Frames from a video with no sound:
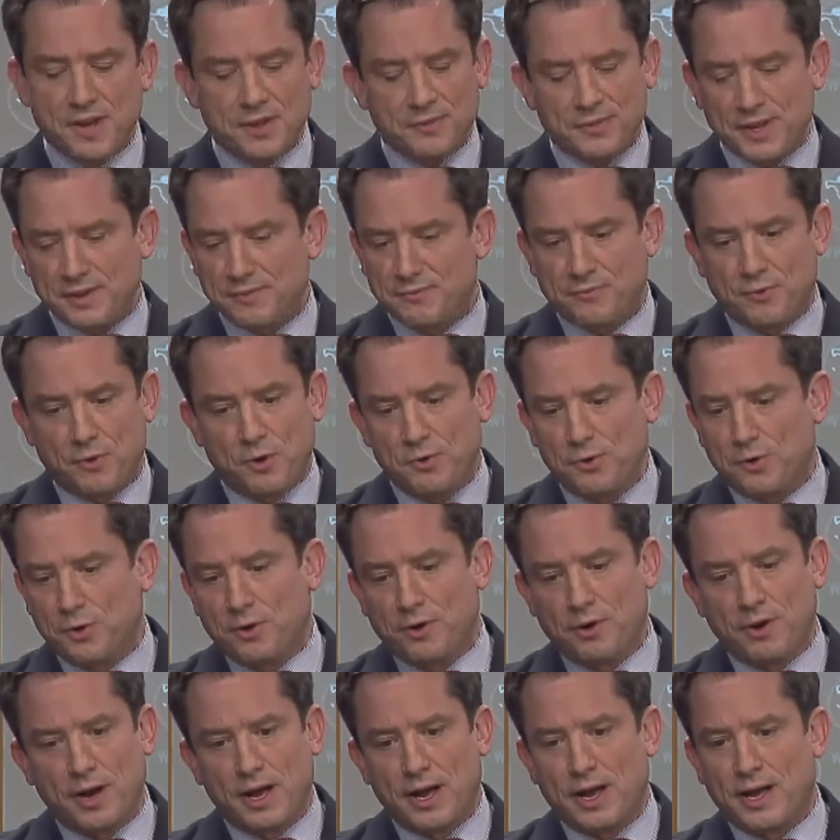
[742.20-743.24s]
nothing
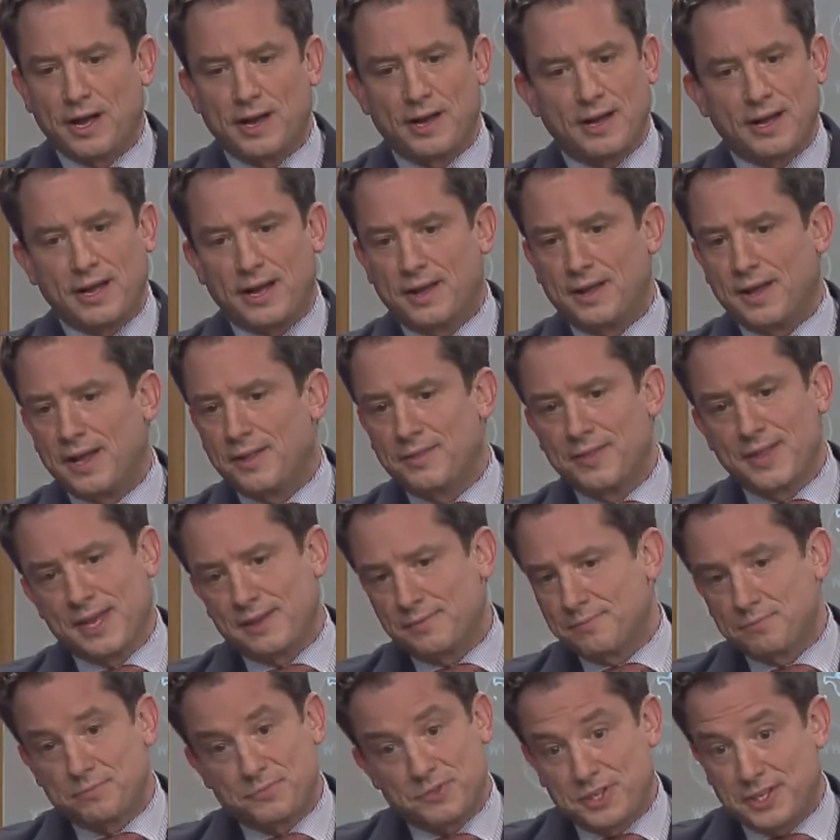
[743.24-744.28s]
further on
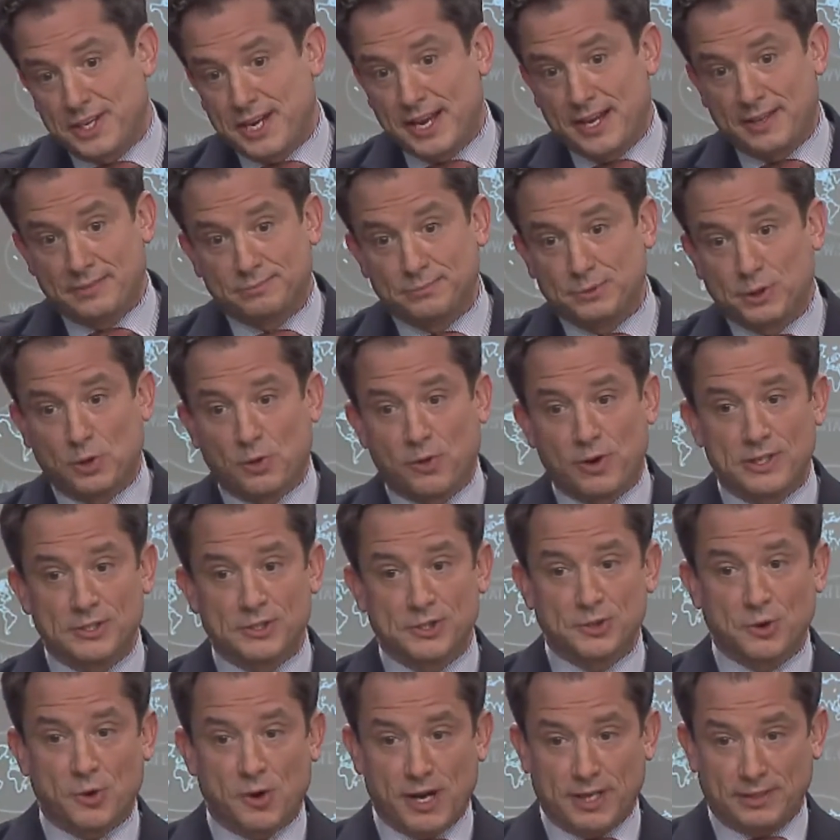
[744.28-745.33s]
that today, Lori.
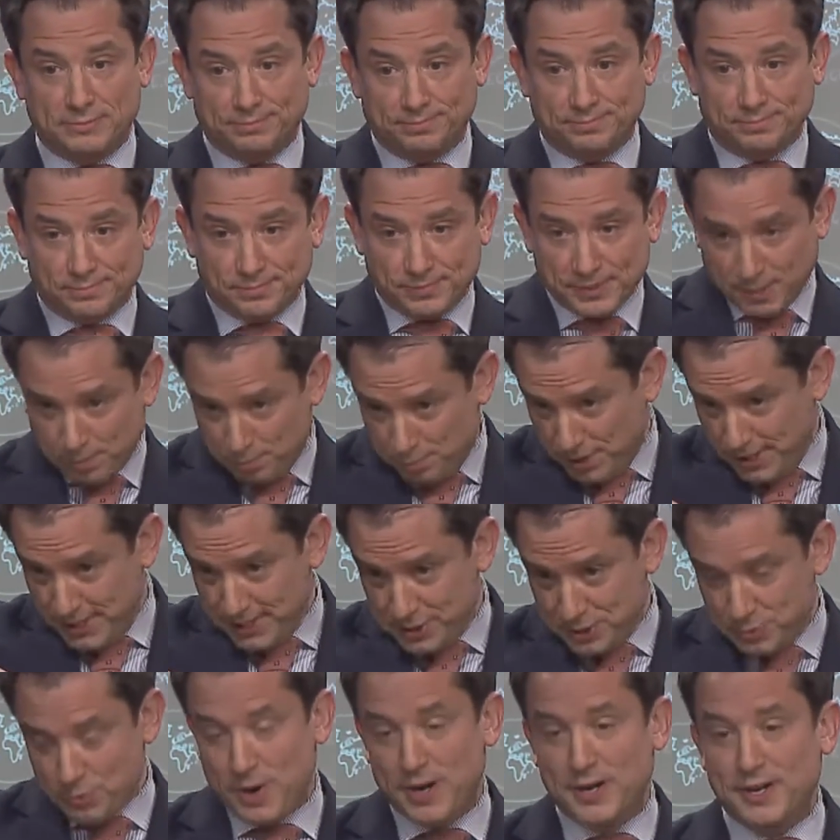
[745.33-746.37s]
Sorry. Yeah,
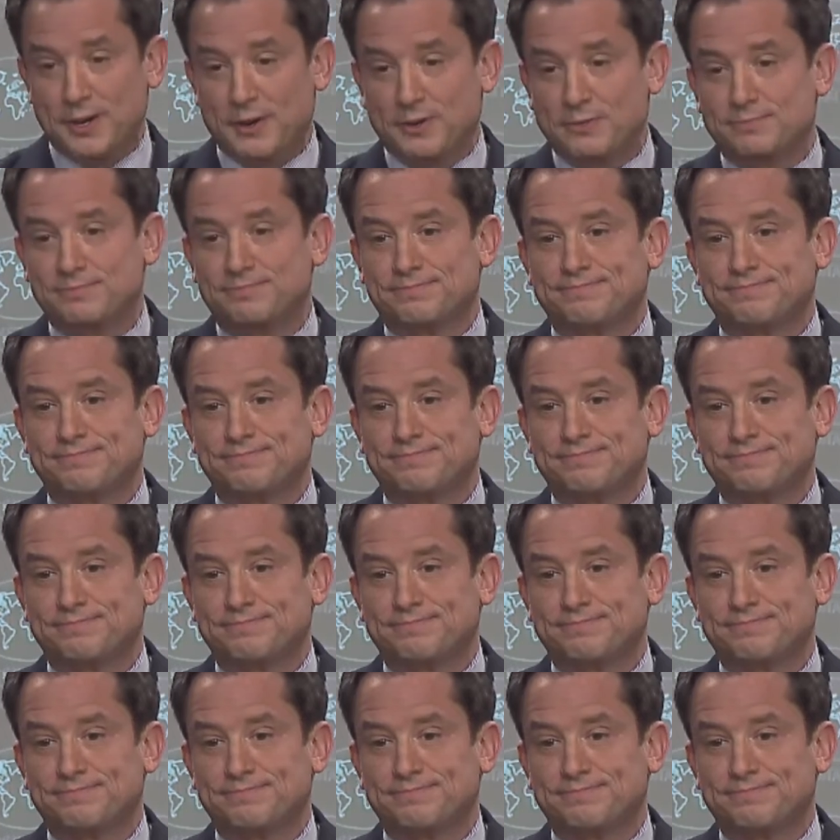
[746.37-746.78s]
please, right here.